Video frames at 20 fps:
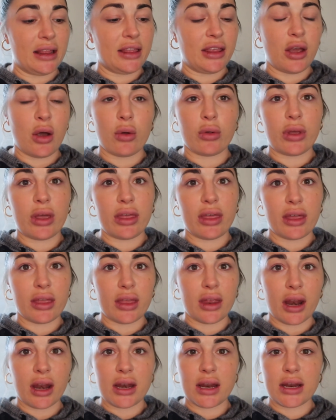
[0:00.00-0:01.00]
that the only thing
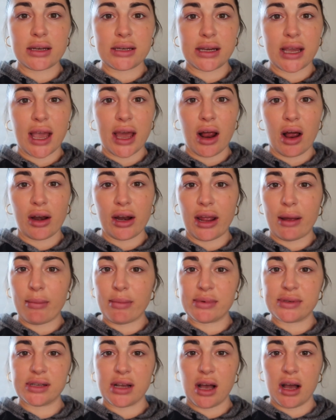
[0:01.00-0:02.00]
that I need to get on
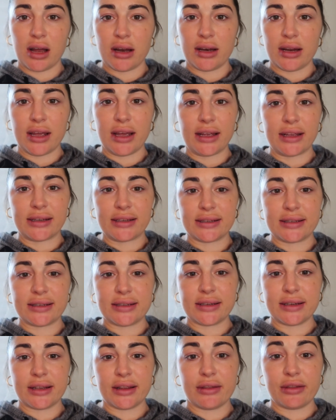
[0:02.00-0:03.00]
Amazon
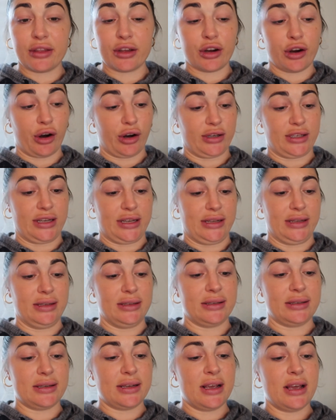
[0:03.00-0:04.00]
is the
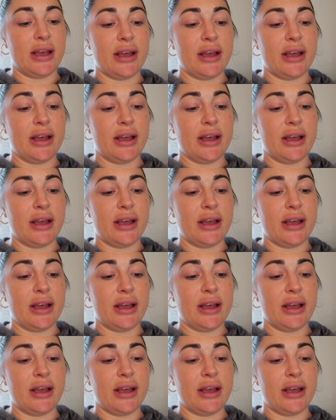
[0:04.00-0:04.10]
curtains.